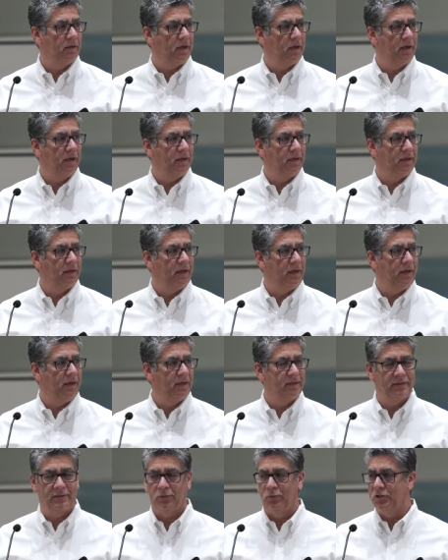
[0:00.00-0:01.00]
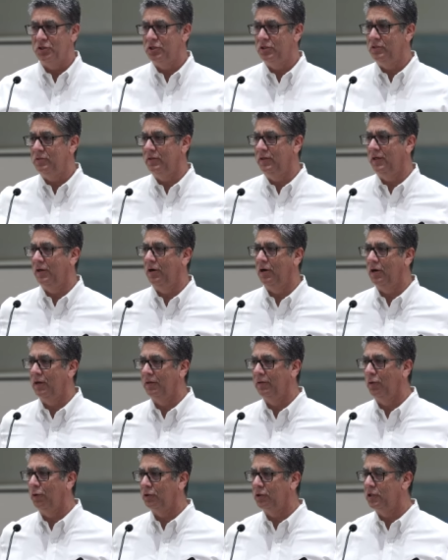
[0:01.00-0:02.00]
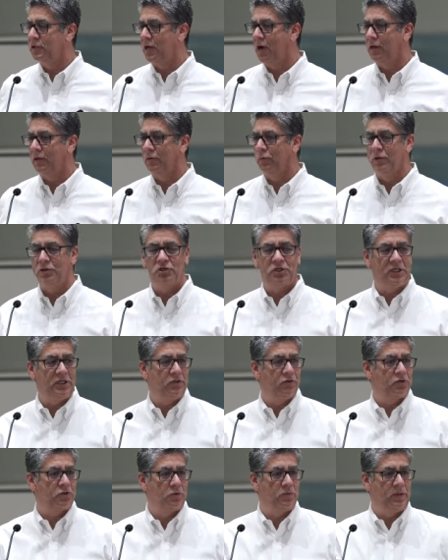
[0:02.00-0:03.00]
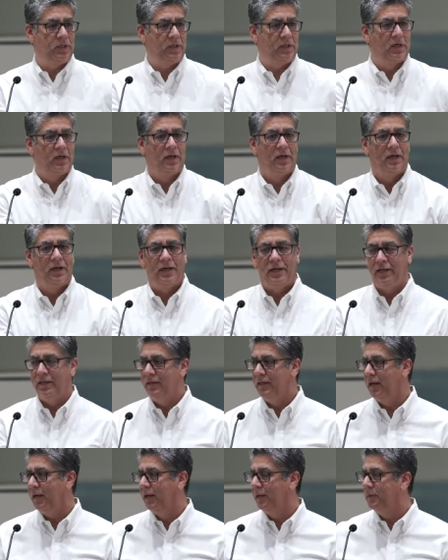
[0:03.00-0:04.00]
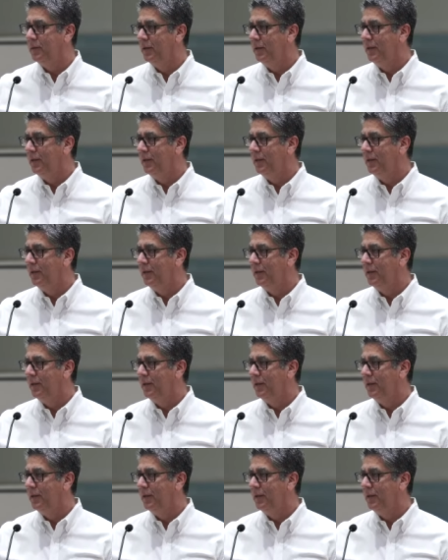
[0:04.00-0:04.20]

uh, at, when she, you know, our older daughter, when she used to be in uh,